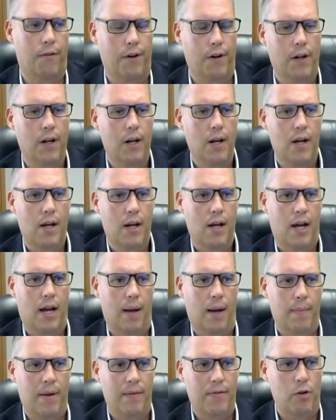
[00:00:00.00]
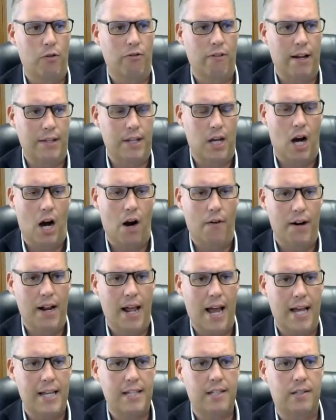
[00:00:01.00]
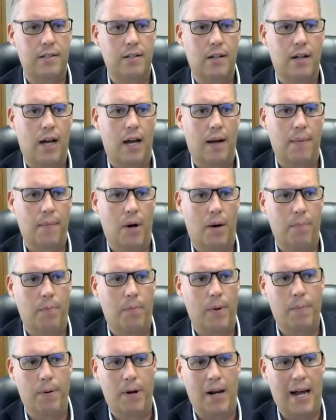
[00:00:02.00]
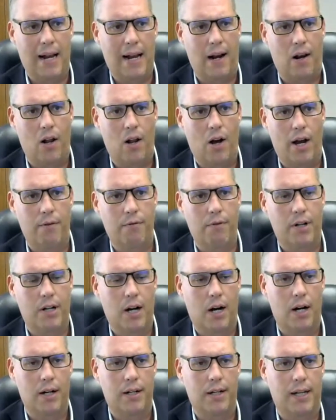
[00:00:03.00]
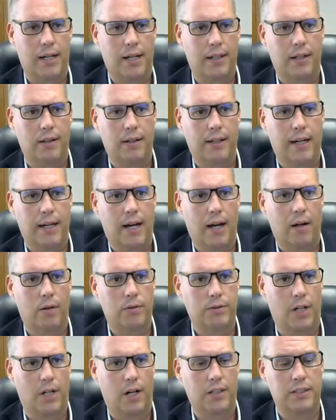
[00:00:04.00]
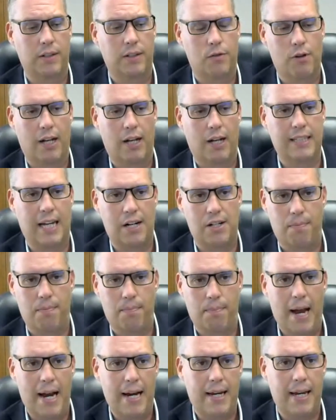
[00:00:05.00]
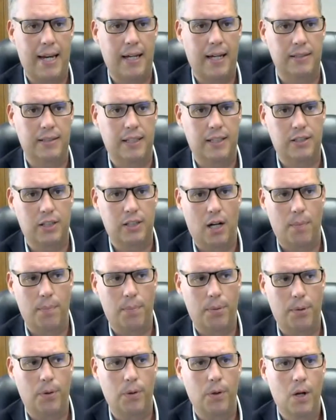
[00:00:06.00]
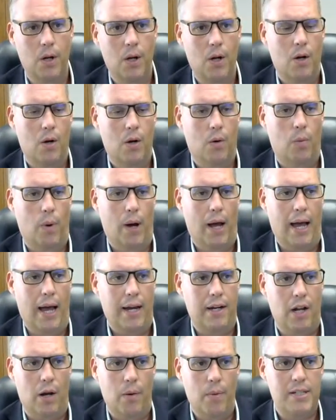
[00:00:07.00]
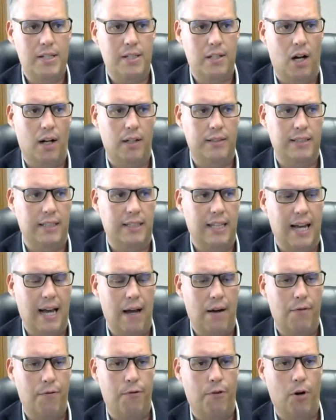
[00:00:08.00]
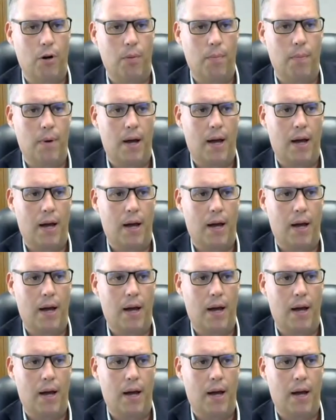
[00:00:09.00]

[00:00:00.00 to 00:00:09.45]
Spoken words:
And if you read the RNS, we put out a line regarding the alternative transaction banking as an example, where we started that from